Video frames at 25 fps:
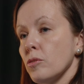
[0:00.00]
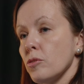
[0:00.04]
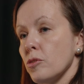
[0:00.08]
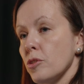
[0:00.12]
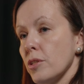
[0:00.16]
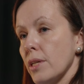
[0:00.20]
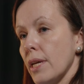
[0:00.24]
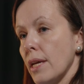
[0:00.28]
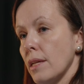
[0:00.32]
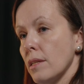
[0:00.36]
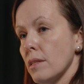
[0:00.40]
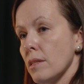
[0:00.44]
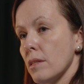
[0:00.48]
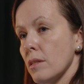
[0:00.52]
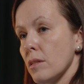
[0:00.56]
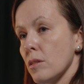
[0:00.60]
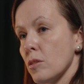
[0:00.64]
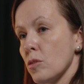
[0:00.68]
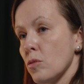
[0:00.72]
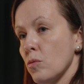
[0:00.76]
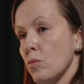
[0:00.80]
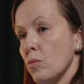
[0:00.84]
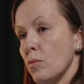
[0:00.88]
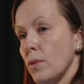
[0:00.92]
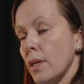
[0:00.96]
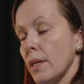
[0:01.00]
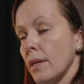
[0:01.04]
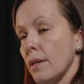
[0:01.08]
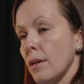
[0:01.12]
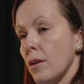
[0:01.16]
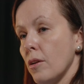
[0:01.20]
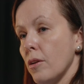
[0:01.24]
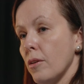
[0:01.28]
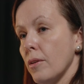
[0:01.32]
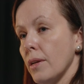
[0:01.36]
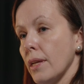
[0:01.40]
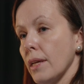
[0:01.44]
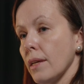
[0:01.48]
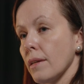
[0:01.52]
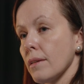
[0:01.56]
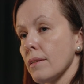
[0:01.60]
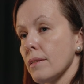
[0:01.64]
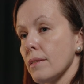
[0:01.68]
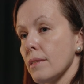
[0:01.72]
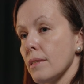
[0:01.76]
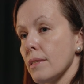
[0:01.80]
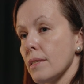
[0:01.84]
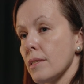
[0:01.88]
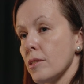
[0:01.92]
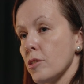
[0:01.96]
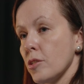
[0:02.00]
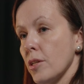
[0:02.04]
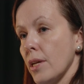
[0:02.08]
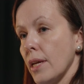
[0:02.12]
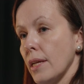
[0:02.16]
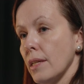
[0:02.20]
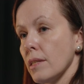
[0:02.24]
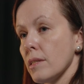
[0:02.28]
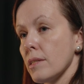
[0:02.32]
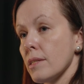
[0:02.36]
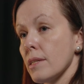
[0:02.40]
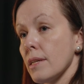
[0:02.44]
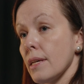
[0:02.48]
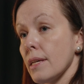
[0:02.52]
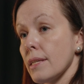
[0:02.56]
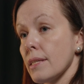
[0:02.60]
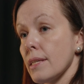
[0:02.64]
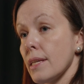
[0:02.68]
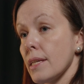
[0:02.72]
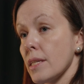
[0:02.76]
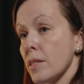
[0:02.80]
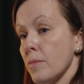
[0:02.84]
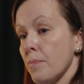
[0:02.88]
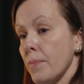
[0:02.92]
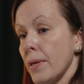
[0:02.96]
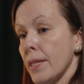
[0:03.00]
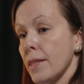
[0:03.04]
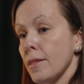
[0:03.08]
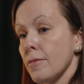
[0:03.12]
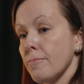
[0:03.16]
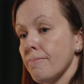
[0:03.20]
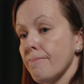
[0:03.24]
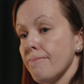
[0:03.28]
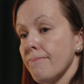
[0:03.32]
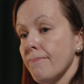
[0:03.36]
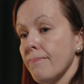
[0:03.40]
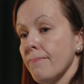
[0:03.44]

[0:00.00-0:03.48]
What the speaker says: to change student learning, change assessment.